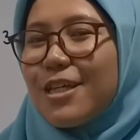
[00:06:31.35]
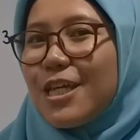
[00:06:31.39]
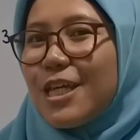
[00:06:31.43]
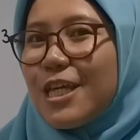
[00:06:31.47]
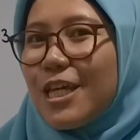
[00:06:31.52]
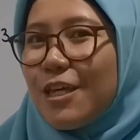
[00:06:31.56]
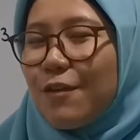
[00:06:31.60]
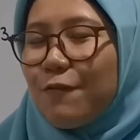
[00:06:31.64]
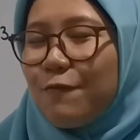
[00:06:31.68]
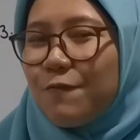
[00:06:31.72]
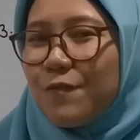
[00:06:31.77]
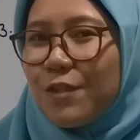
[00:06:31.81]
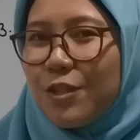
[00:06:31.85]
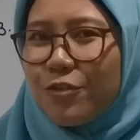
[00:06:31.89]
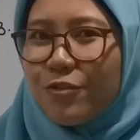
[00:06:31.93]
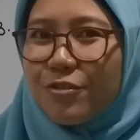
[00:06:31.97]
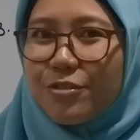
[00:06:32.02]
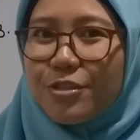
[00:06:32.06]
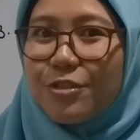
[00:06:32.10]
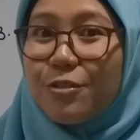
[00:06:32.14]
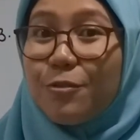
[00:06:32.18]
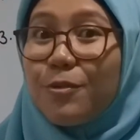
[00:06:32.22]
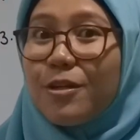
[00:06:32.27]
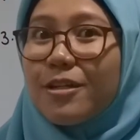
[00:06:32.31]
If we use
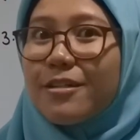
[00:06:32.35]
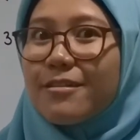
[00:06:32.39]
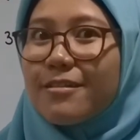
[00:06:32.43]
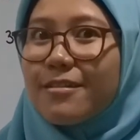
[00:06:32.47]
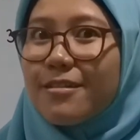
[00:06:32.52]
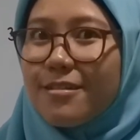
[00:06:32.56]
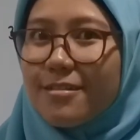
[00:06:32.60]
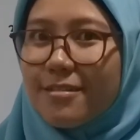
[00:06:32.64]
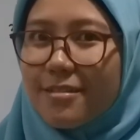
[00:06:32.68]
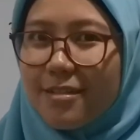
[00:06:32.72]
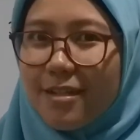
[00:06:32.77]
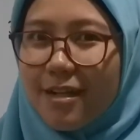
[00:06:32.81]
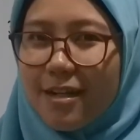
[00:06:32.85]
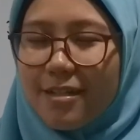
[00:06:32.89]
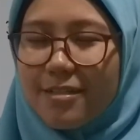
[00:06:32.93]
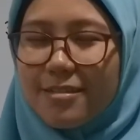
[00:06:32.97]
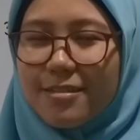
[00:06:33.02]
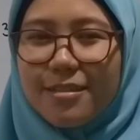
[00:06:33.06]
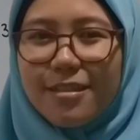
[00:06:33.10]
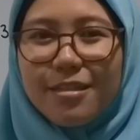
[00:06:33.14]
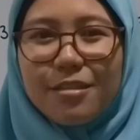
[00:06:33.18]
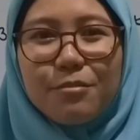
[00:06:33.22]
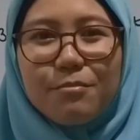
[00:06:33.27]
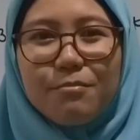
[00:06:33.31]
the word discuss,
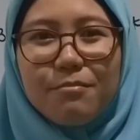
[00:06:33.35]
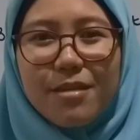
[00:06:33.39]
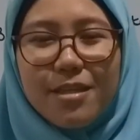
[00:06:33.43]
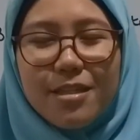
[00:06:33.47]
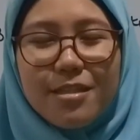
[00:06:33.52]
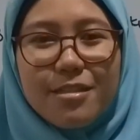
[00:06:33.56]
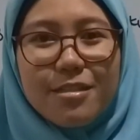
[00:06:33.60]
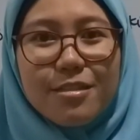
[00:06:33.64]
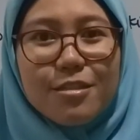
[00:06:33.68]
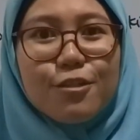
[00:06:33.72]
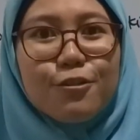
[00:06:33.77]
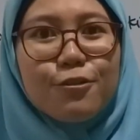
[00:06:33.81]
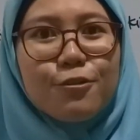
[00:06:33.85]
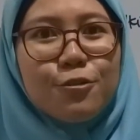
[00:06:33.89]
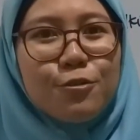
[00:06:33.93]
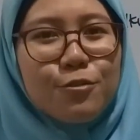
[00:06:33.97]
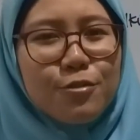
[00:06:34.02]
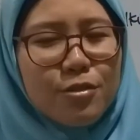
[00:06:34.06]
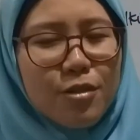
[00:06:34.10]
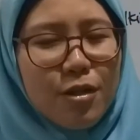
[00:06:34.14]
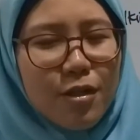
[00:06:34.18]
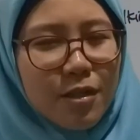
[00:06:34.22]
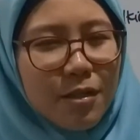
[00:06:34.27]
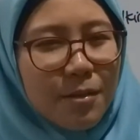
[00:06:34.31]
it means you
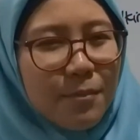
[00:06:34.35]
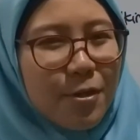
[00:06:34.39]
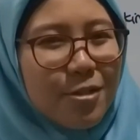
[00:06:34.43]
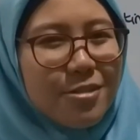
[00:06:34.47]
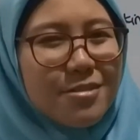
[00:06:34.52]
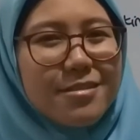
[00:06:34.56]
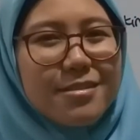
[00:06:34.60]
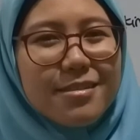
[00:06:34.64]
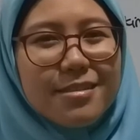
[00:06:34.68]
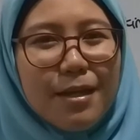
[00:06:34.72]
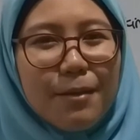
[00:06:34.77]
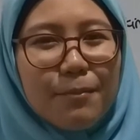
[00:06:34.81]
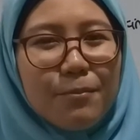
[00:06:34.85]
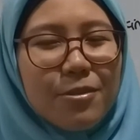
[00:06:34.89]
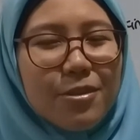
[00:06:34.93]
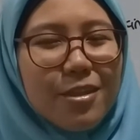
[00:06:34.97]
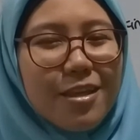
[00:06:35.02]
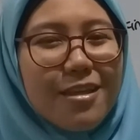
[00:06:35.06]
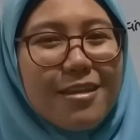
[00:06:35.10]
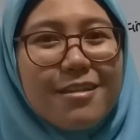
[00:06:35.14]
talk about something